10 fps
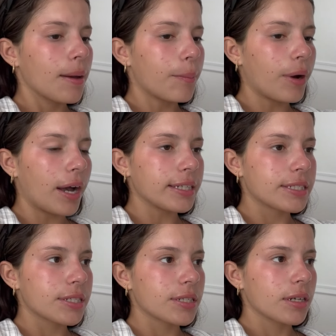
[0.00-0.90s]

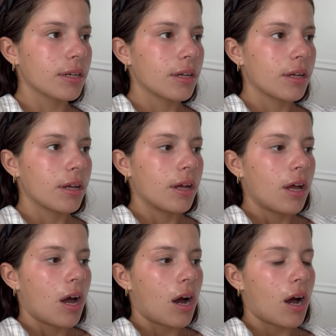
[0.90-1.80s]
But
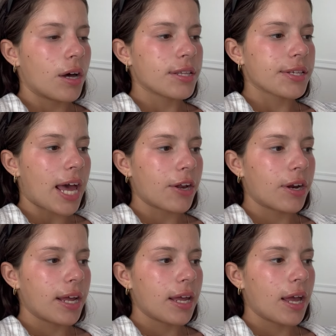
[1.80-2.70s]
on
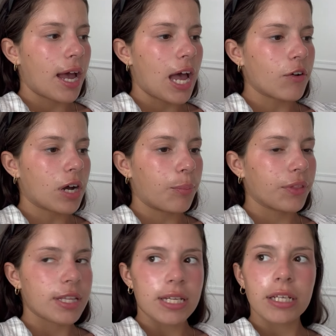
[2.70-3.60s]
Saturday, I have a couple
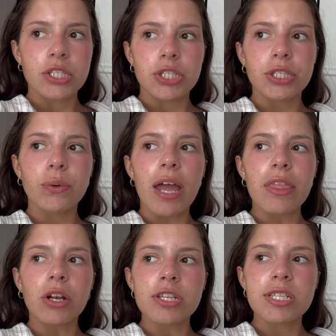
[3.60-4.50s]
things I need to do. And
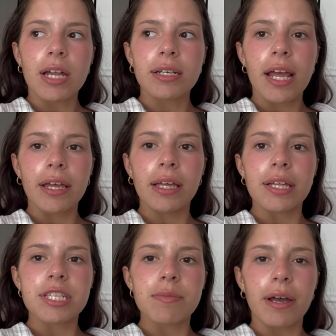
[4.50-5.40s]
then on Sunday,
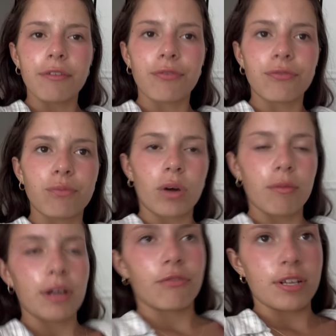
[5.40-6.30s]
it's one of
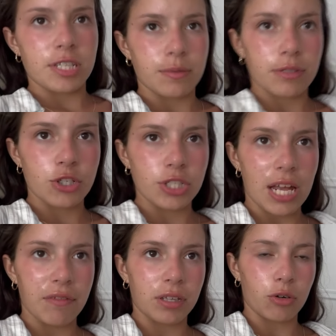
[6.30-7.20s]
my friends, she's
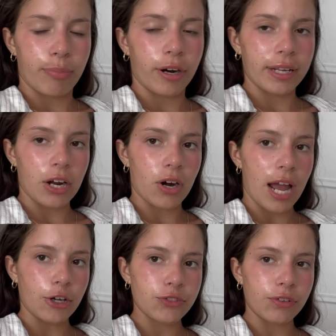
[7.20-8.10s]
having a little party at her
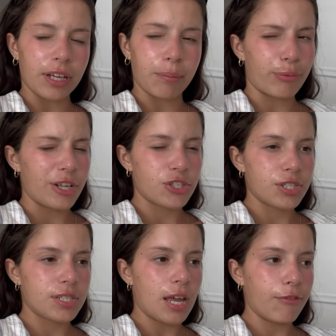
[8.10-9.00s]
house for like brunch and
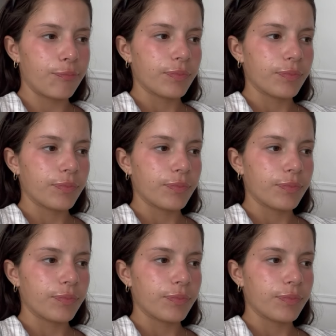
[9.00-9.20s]
stuff.